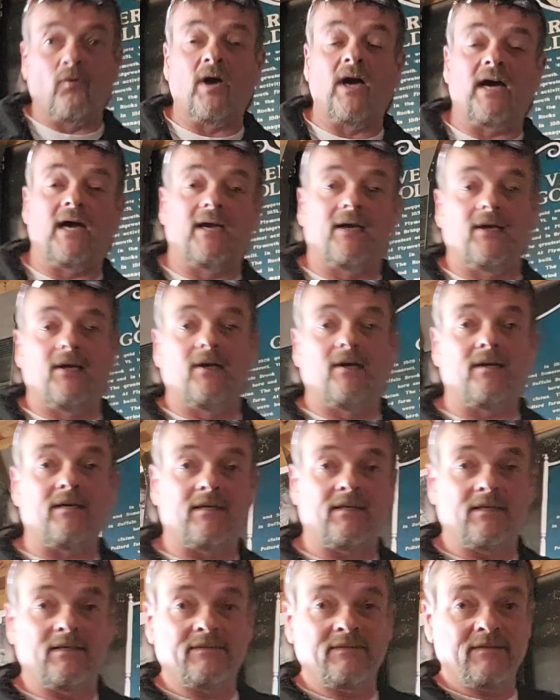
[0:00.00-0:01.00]

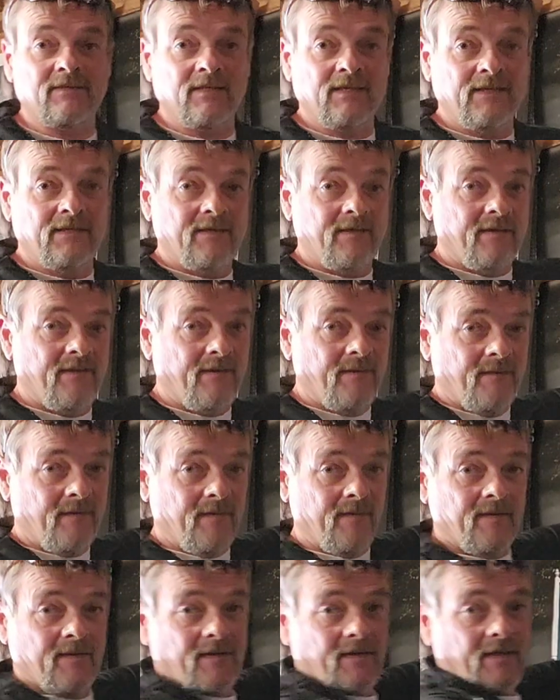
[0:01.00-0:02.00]
water,
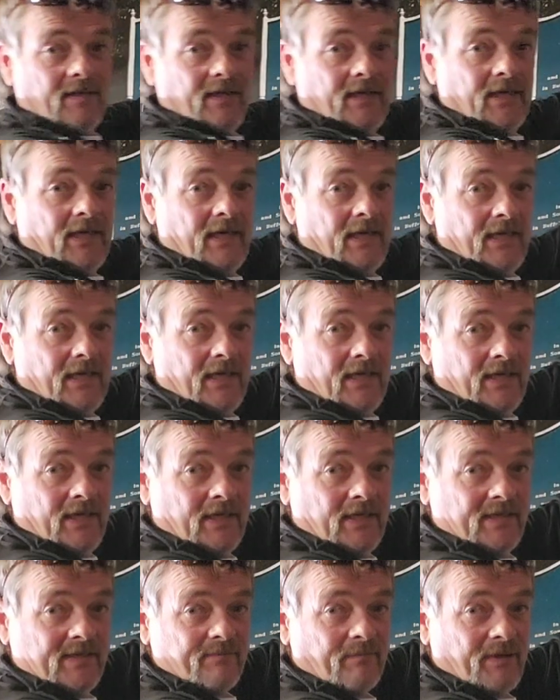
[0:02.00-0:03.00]

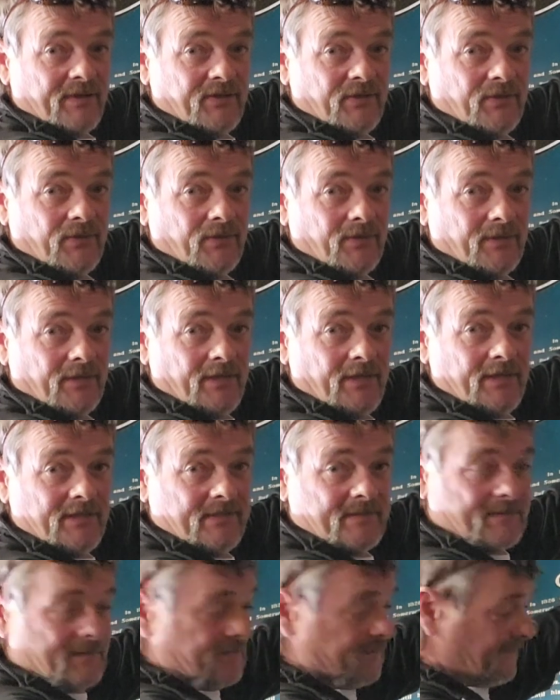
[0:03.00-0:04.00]
there's my tool.
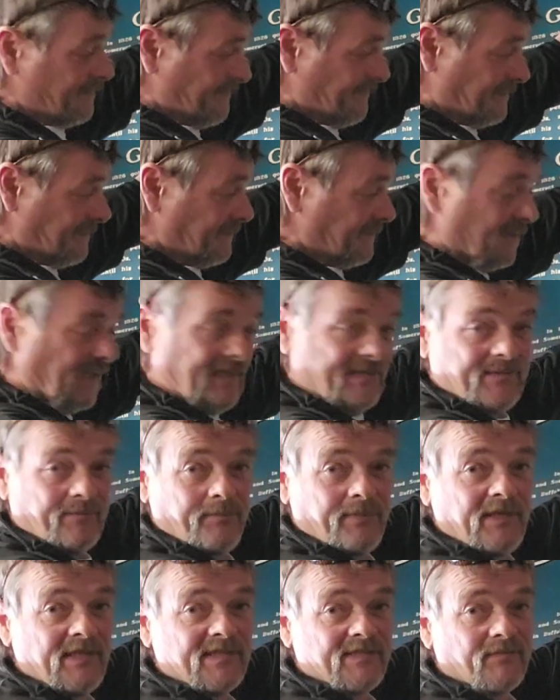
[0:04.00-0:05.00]
That's a
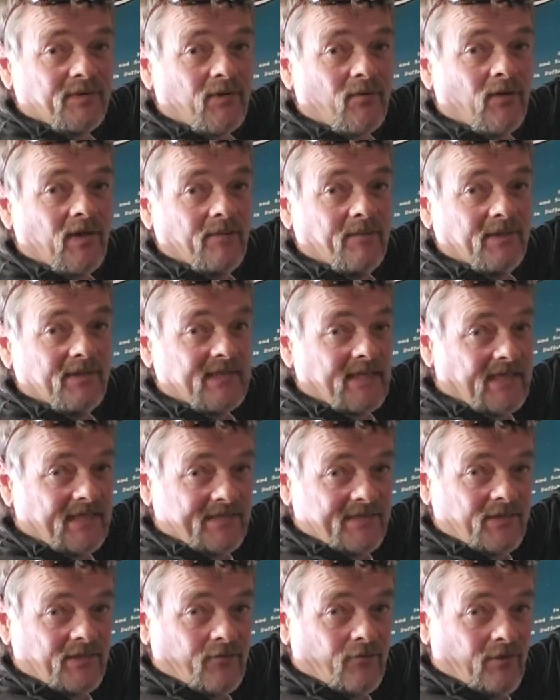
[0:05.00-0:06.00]
piece of equipment.
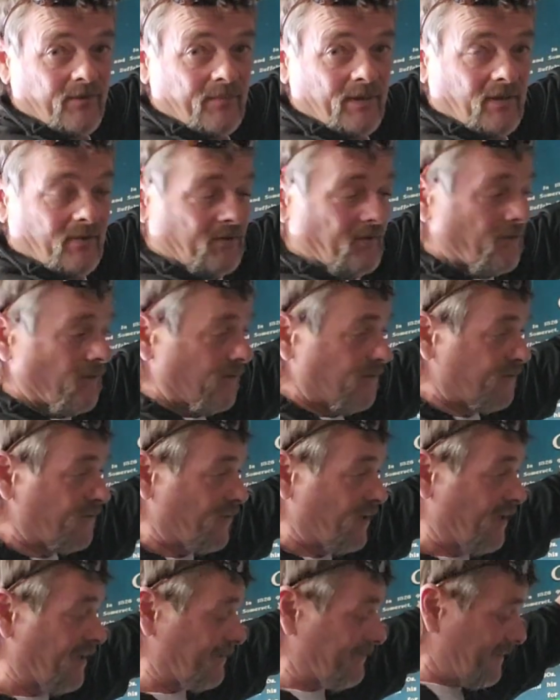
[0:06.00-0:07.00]
That's a Green Mountain Gold
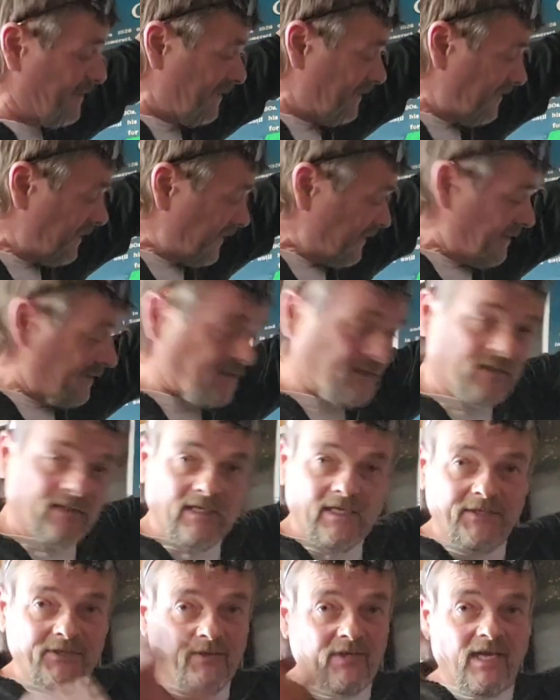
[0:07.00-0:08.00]
Trap. A
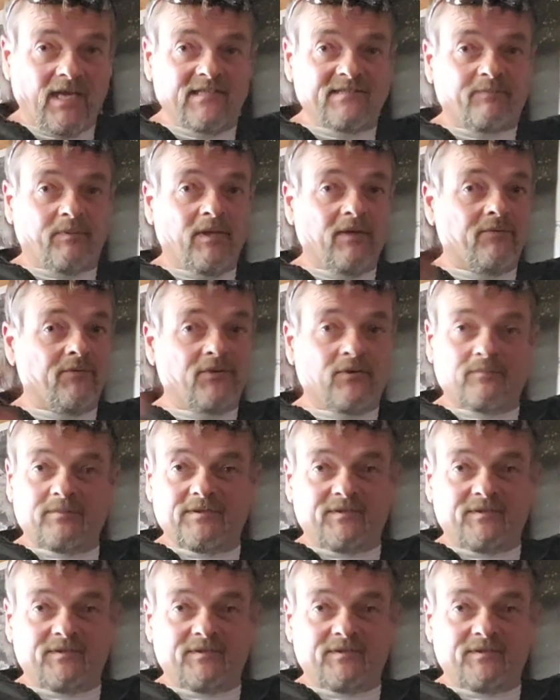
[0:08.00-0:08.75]
lot of you guys play with your